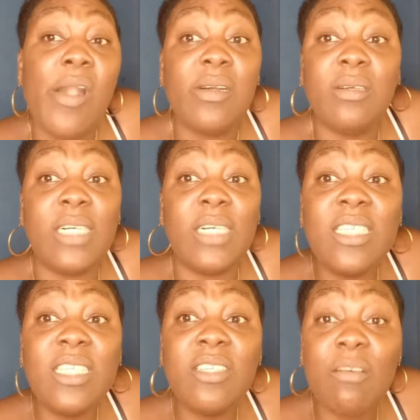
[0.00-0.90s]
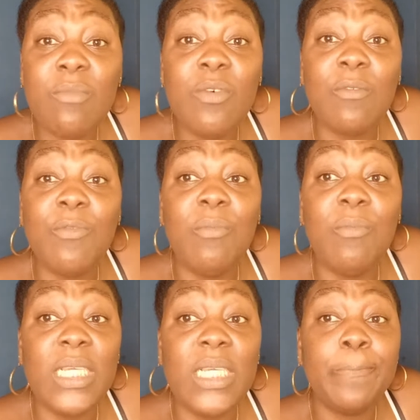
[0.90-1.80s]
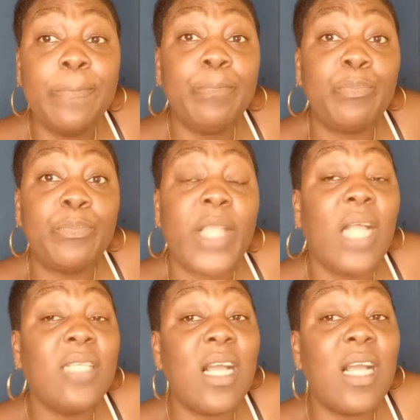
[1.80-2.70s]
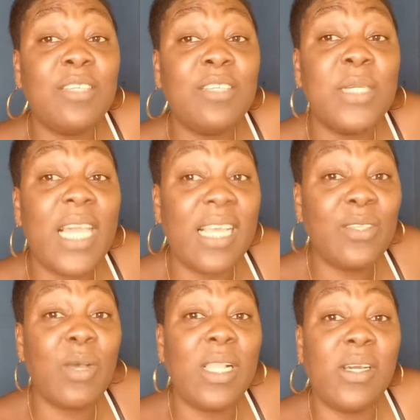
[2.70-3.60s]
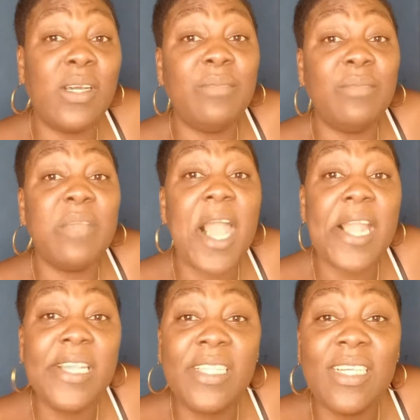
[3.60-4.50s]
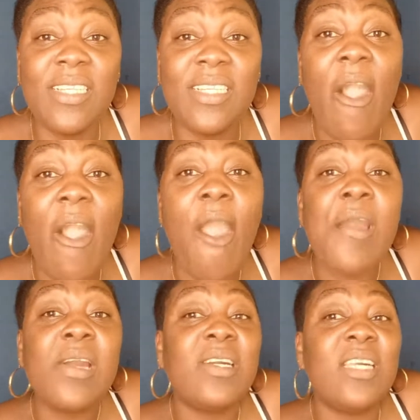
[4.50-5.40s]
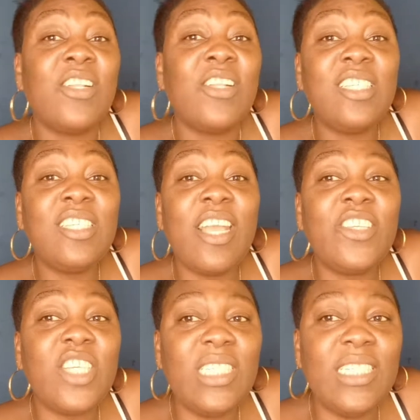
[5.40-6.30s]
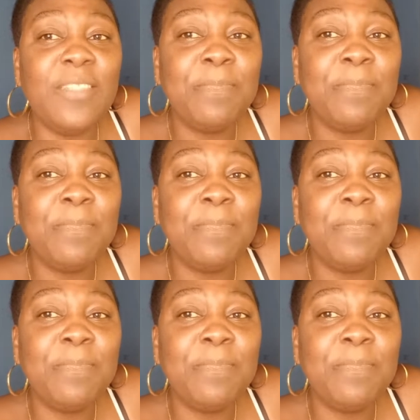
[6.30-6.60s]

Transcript: once it's something good for me, as long as me can swallow it, me I eat it. You just here chilling.